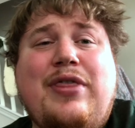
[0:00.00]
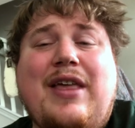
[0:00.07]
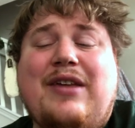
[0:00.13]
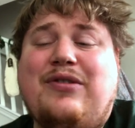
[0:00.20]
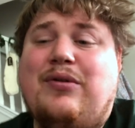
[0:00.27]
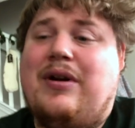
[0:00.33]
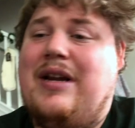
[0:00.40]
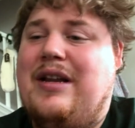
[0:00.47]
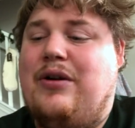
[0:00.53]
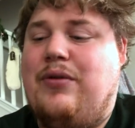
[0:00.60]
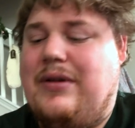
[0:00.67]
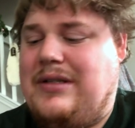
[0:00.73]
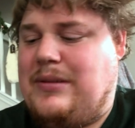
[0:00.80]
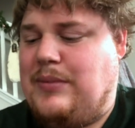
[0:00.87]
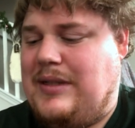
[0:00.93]
that's right,
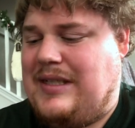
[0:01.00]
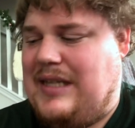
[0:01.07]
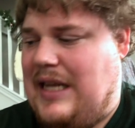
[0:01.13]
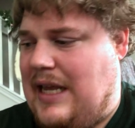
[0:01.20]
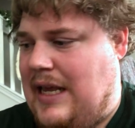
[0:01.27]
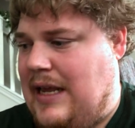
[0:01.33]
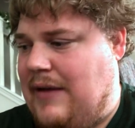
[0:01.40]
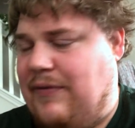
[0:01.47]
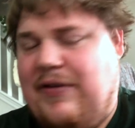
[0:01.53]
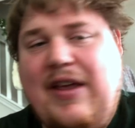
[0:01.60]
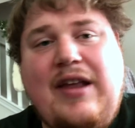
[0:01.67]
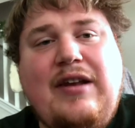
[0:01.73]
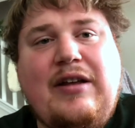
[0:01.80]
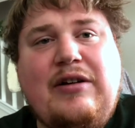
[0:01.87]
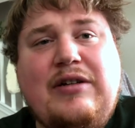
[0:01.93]
Christmas Eve,
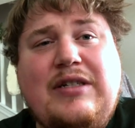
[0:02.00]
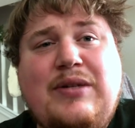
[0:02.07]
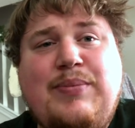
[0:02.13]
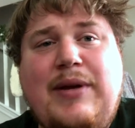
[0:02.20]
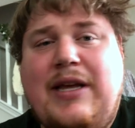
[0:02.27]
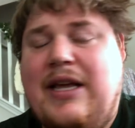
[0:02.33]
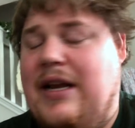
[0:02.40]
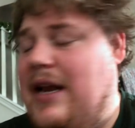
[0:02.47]
technically speaking.